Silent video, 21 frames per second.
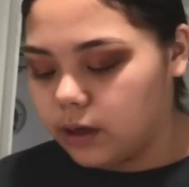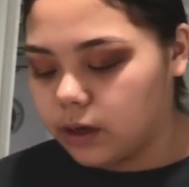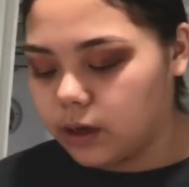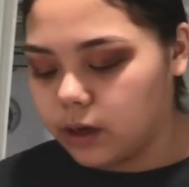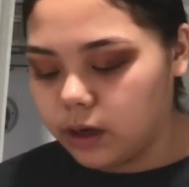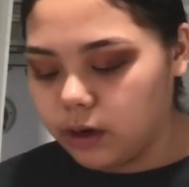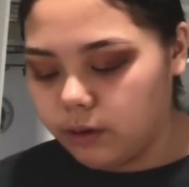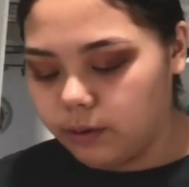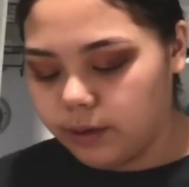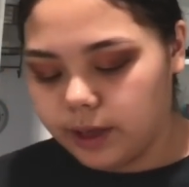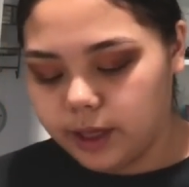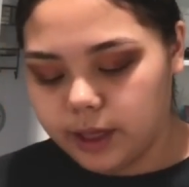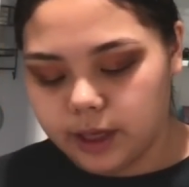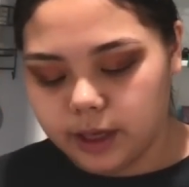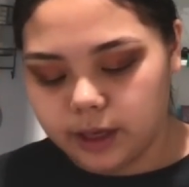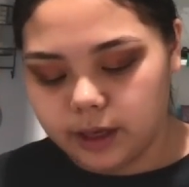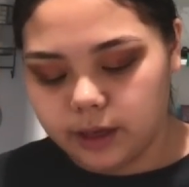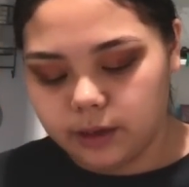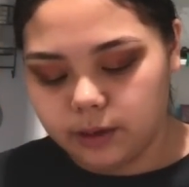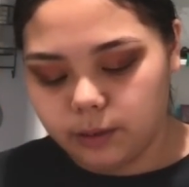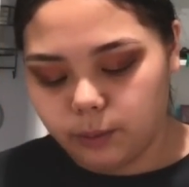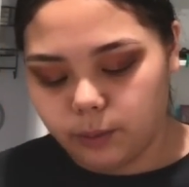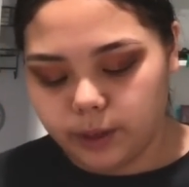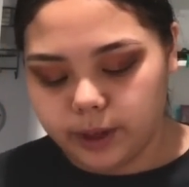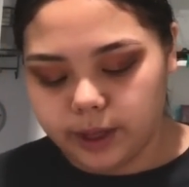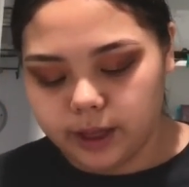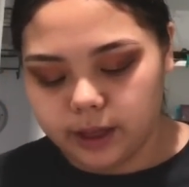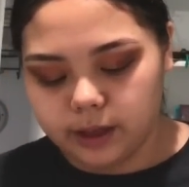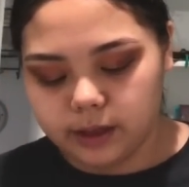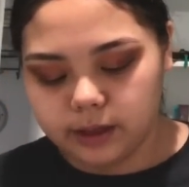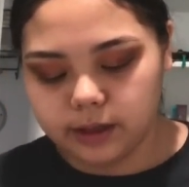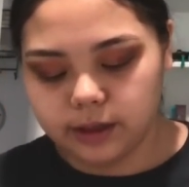go in
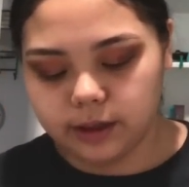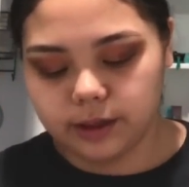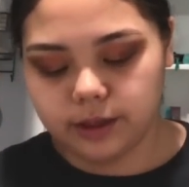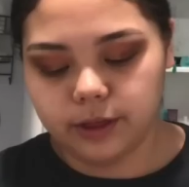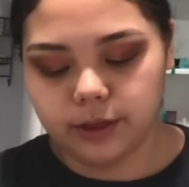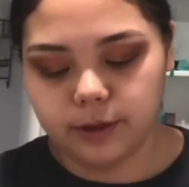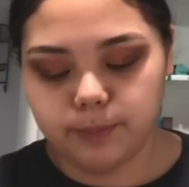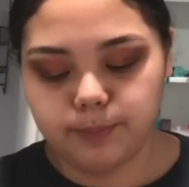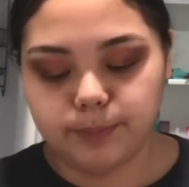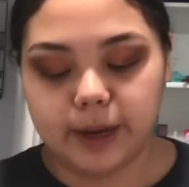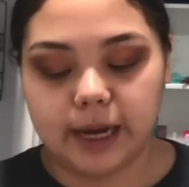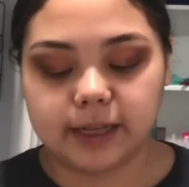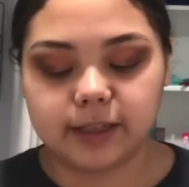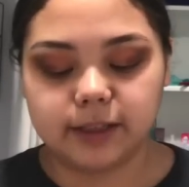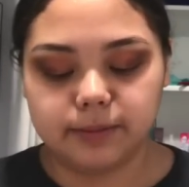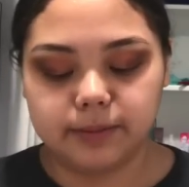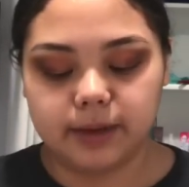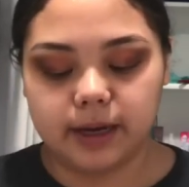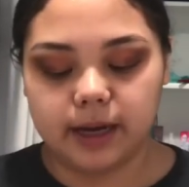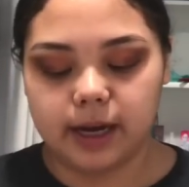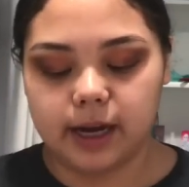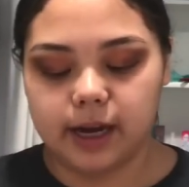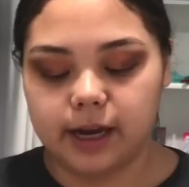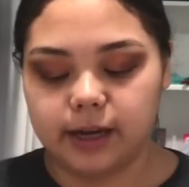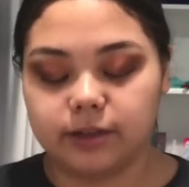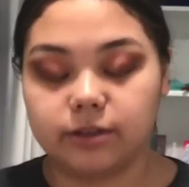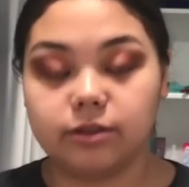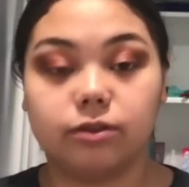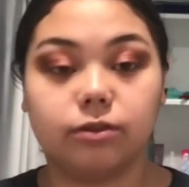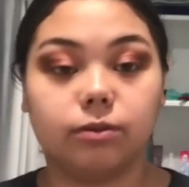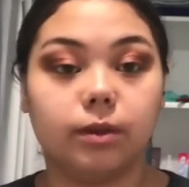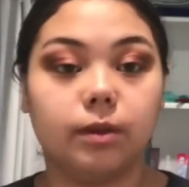with, back to my
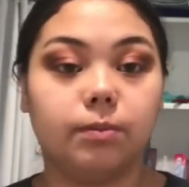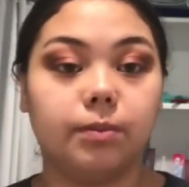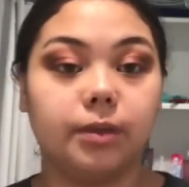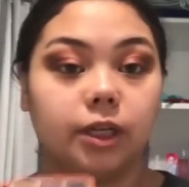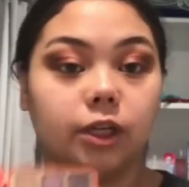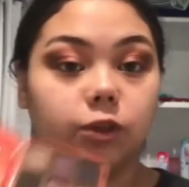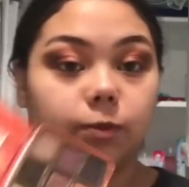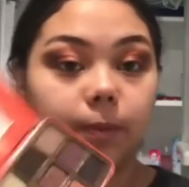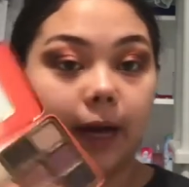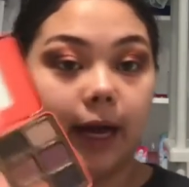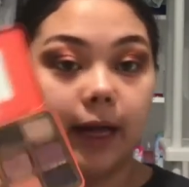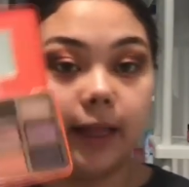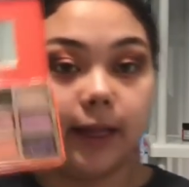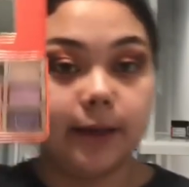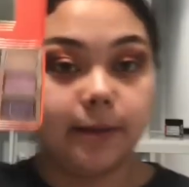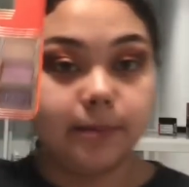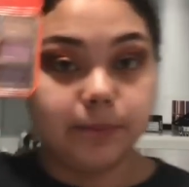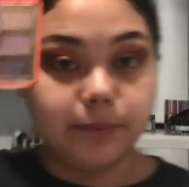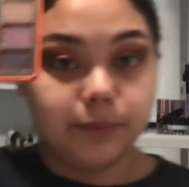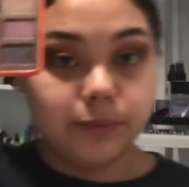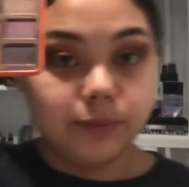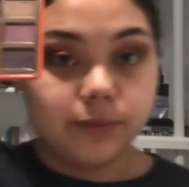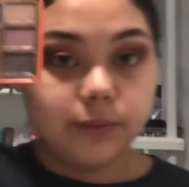Sweet Peach palette.